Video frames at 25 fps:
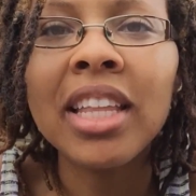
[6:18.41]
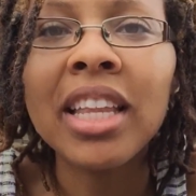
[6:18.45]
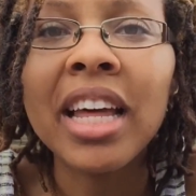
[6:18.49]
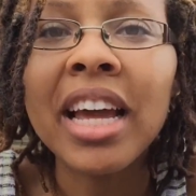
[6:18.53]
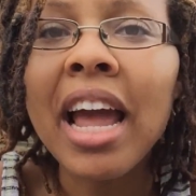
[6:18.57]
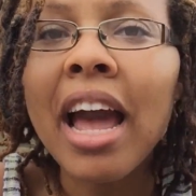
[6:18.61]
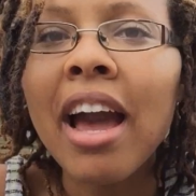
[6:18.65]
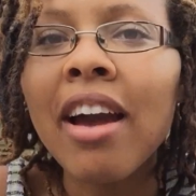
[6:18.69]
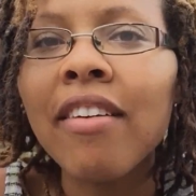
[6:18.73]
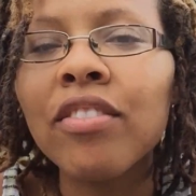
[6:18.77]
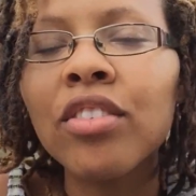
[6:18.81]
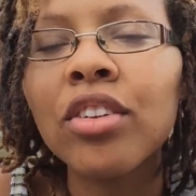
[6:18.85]

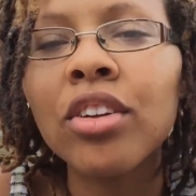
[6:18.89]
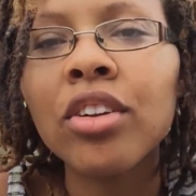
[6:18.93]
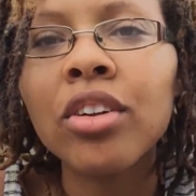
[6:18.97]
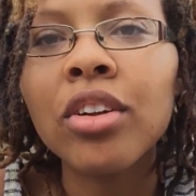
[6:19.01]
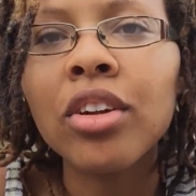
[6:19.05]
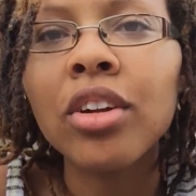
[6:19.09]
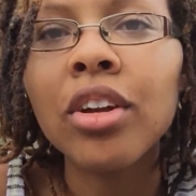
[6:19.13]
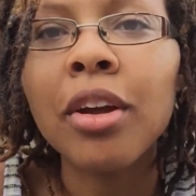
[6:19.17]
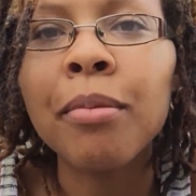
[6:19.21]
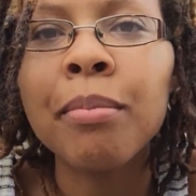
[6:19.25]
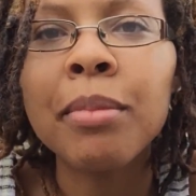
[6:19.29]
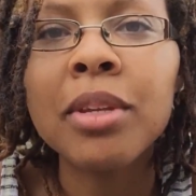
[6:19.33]
Like,
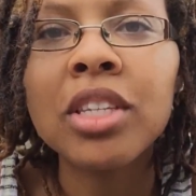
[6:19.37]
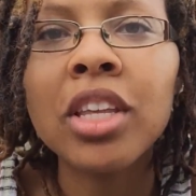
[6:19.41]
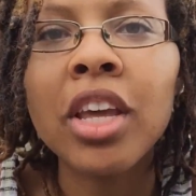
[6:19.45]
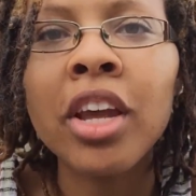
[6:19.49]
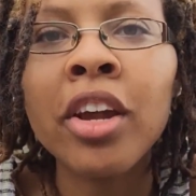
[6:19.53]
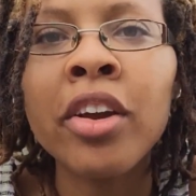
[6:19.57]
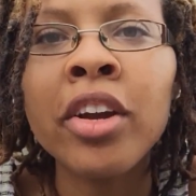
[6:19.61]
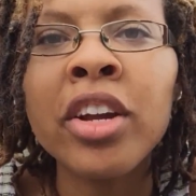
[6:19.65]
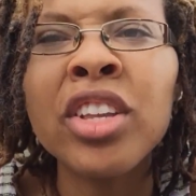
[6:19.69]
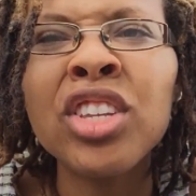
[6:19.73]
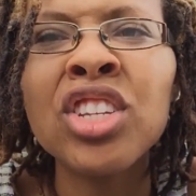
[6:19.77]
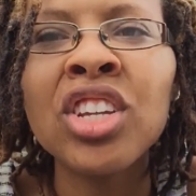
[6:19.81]
after a
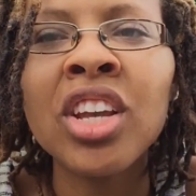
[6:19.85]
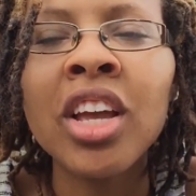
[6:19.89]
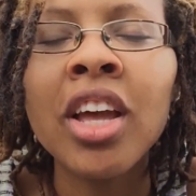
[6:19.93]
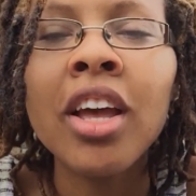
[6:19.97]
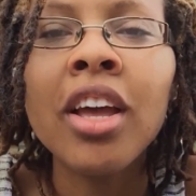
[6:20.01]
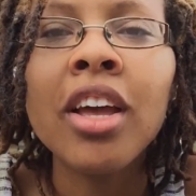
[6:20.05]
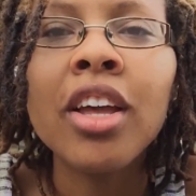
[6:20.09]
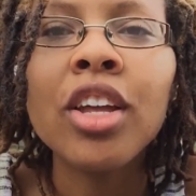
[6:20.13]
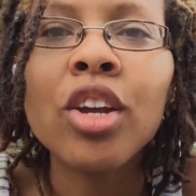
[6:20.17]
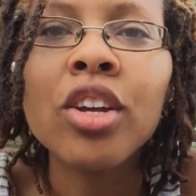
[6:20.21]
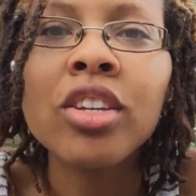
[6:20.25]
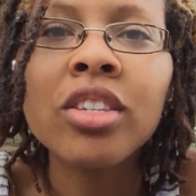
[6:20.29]
miscarriage,
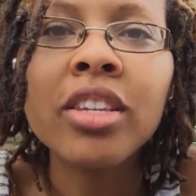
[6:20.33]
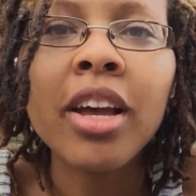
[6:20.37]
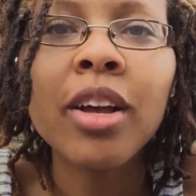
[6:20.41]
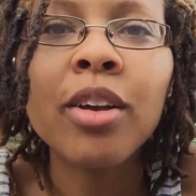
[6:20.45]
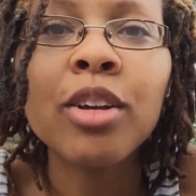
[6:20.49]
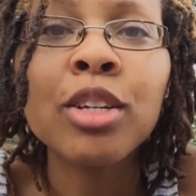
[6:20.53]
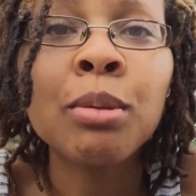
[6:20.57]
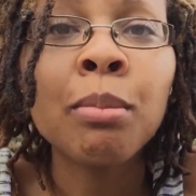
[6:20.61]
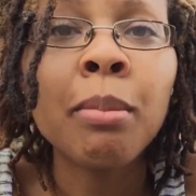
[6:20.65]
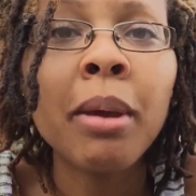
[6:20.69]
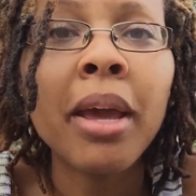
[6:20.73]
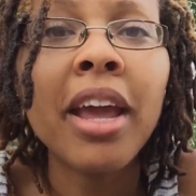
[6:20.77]
your
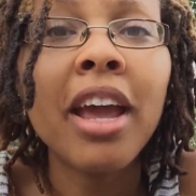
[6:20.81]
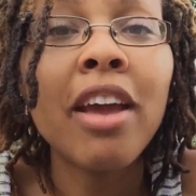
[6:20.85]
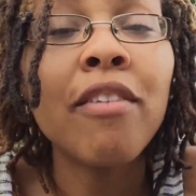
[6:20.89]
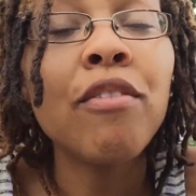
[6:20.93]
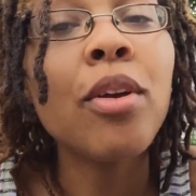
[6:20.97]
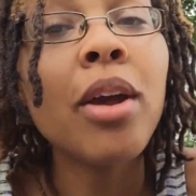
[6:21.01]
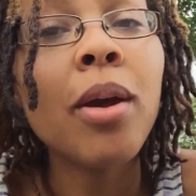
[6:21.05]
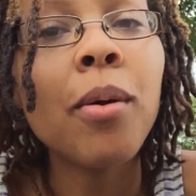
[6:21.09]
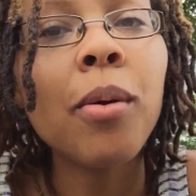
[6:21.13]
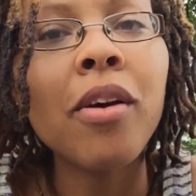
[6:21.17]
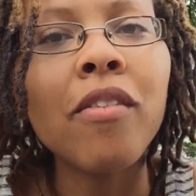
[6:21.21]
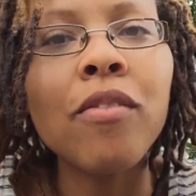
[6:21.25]
cycles may,
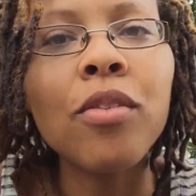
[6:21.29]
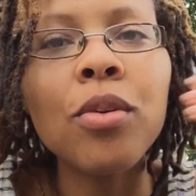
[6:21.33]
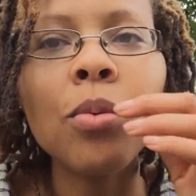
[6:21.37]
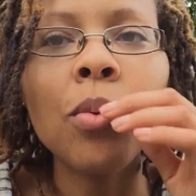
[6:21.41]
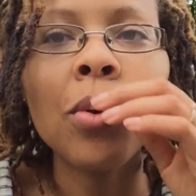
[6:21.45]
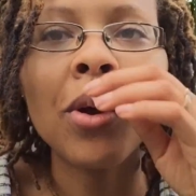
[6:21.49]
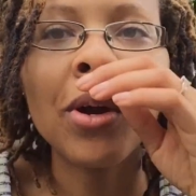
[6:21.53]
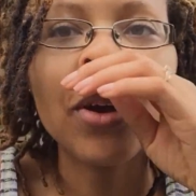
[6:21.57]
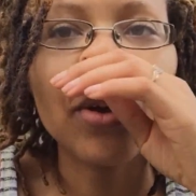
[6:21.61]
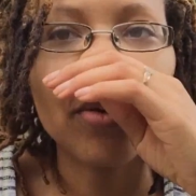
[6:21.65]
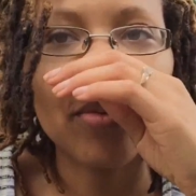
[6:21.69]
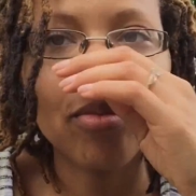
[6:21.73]
if you
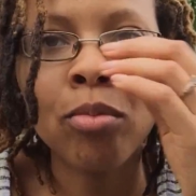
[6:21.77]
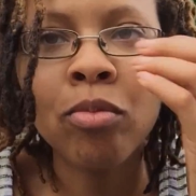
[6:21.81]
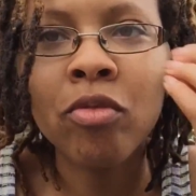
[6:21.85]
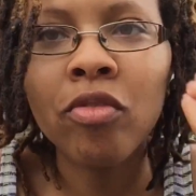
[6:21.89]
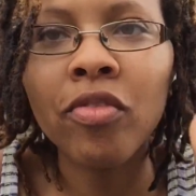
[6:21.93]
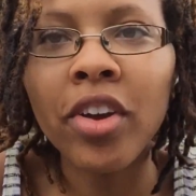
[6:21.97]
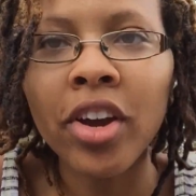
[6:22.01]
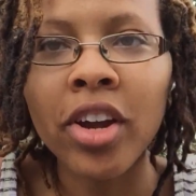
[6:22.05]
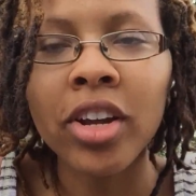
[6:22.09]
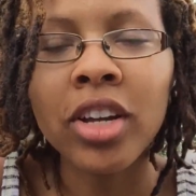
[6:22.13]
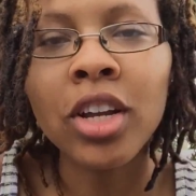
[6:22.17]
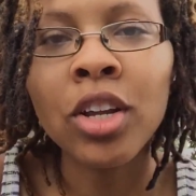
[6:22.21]
were
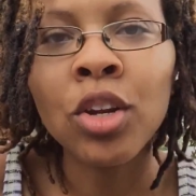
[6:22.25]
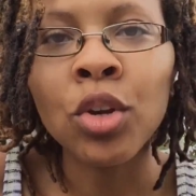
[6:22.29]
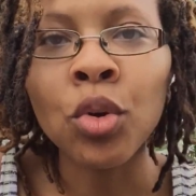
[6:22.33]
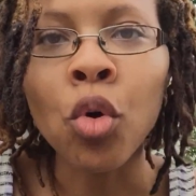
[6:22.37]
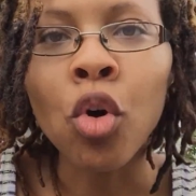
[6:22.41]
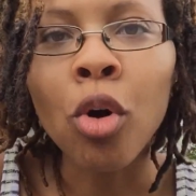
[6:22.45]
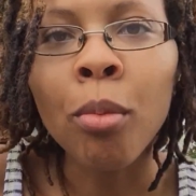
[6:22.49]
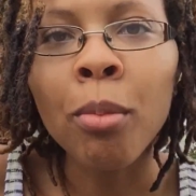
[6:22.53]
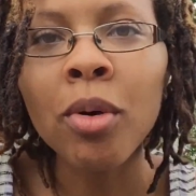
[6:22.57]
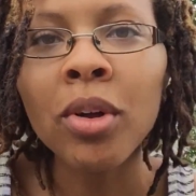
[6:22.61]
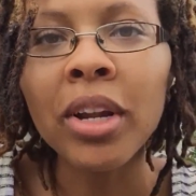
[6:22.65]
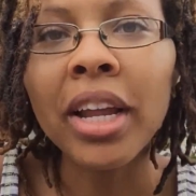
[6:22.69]
fairly
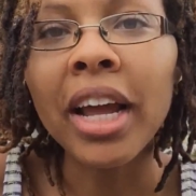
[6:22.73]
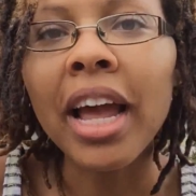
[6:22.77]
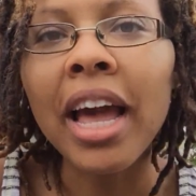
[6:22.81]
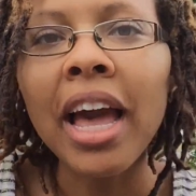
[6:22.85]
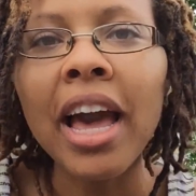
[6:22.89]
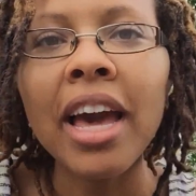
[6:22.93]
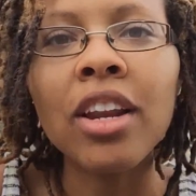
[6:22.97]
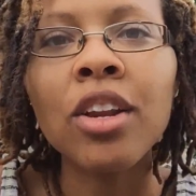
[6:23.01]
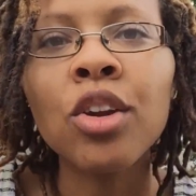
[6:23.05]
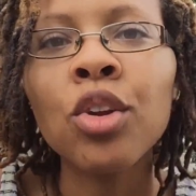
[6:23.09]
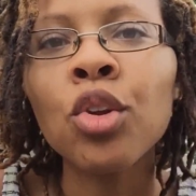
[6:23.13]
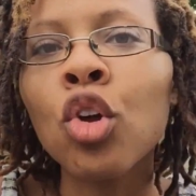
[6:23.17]
normal, like I
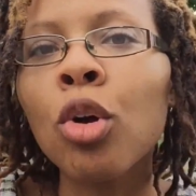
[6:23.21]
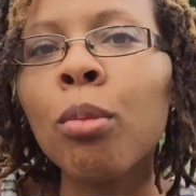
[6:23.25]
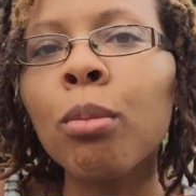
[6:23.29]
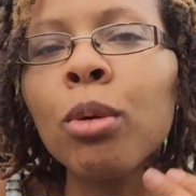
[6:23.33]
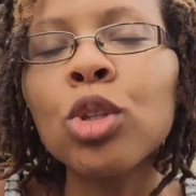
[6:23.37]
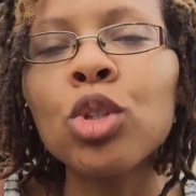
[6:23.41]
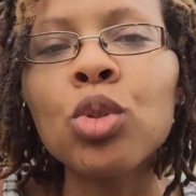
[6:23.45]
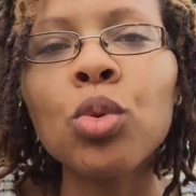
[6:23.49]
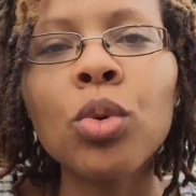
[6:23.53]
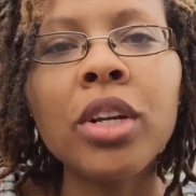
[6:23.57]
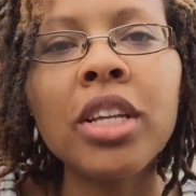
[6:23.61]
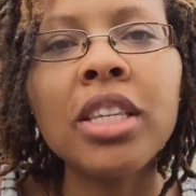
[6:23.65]
had a normal
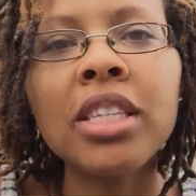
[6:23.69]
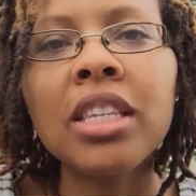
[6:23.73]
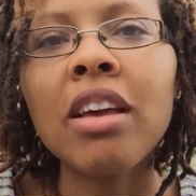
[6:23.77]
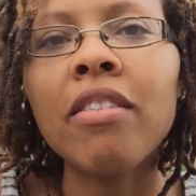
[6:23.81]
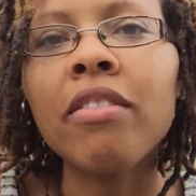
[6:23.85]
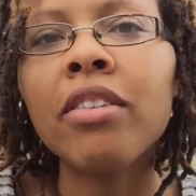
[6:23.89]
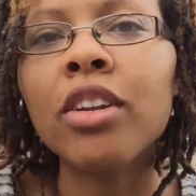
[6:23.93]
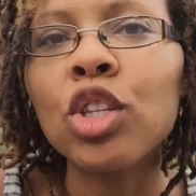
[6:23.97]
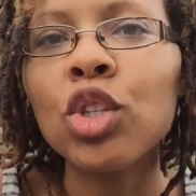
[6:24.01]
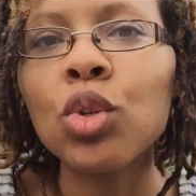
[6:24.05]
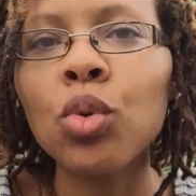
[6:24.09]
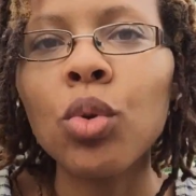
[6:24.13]

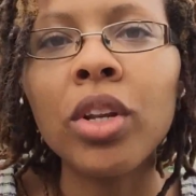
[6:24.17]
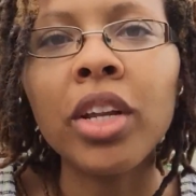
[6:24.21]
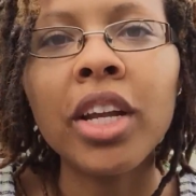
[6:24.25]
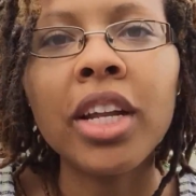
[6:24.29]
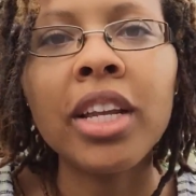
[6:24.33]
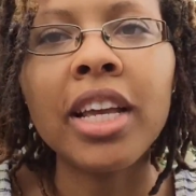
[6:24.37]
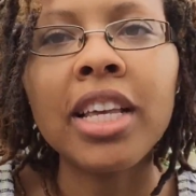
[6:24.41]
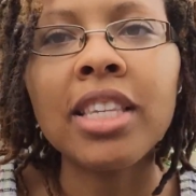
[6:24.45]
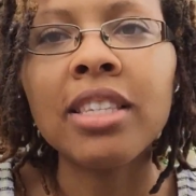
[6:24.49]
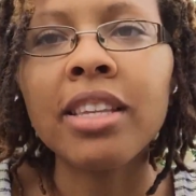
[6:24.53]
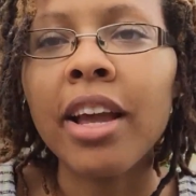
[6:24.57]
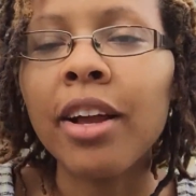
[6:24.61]
27 to 28
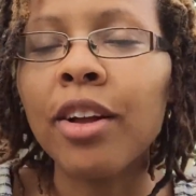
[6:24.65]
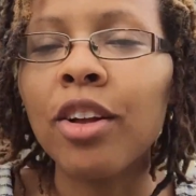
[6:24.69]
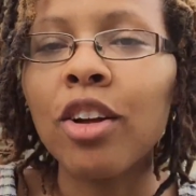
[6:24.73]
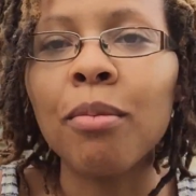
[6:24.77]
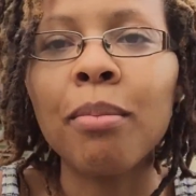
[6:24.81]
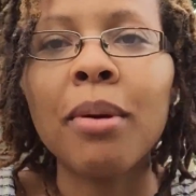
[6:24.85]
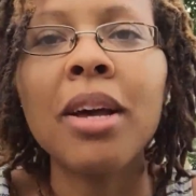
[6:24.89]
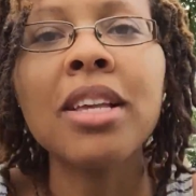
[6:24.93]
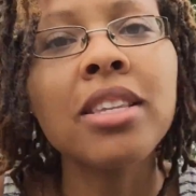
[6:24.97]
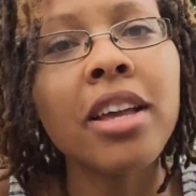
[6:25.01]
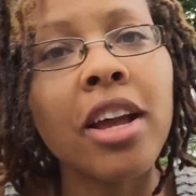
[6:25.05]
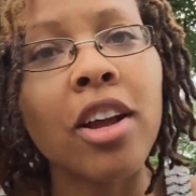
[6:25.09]
day cycle.
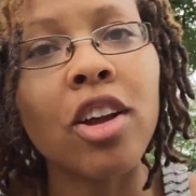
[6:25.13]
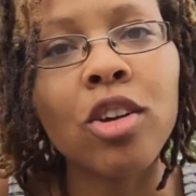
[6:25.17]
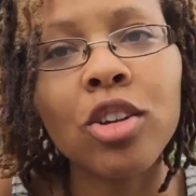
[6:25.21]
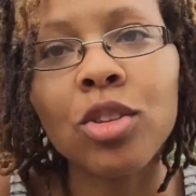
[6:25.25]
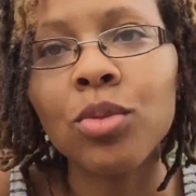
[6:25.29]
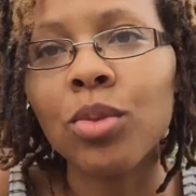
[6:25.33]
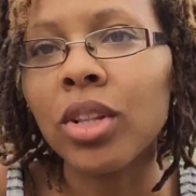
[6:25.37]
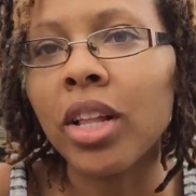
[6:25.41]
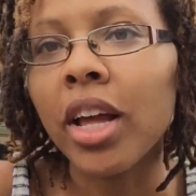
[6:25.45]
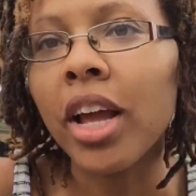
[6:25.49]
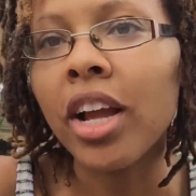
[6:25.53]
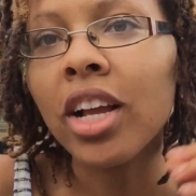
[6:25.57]
My cycles
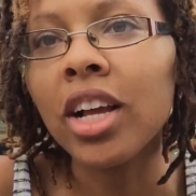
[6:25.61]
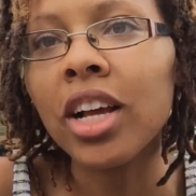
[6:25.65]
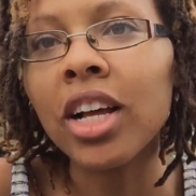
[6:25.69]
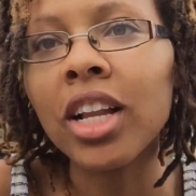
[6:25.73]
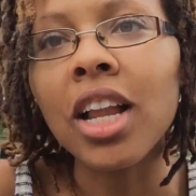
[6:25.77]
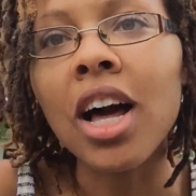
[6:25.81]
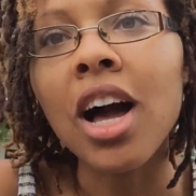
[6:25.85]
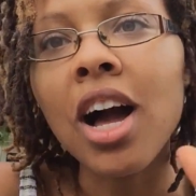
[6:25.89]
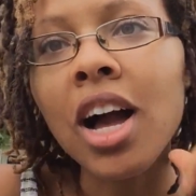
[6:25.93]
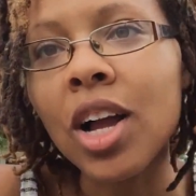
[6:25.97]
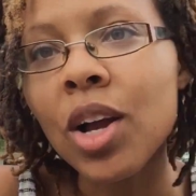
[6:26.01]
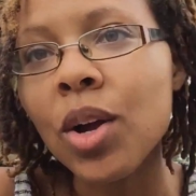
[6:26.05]
were like
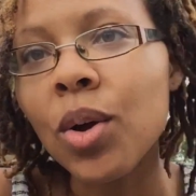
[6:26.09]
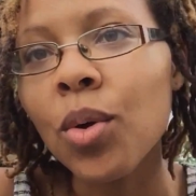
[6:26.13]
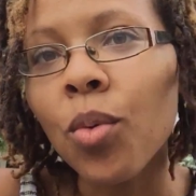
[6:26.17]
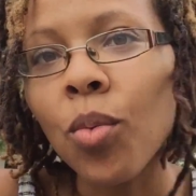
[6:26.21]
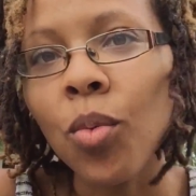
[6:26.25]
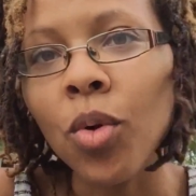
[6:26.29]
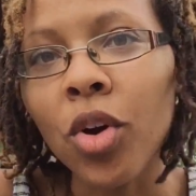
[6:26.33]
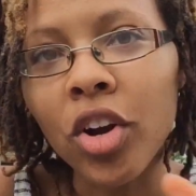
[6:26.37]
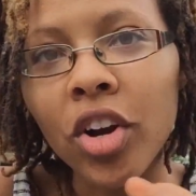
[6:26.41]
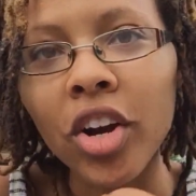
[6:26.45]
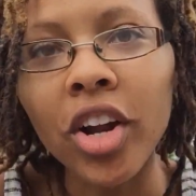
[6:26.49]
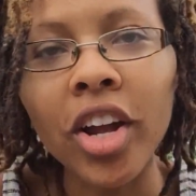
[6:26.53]

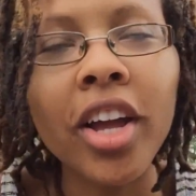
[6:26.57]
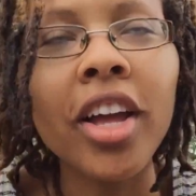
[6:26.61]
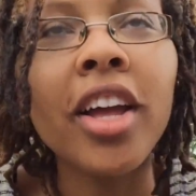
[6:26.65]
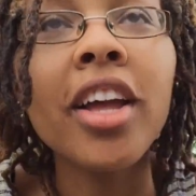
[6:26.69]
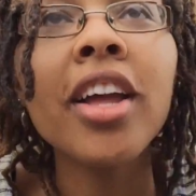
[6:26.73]
clockwork,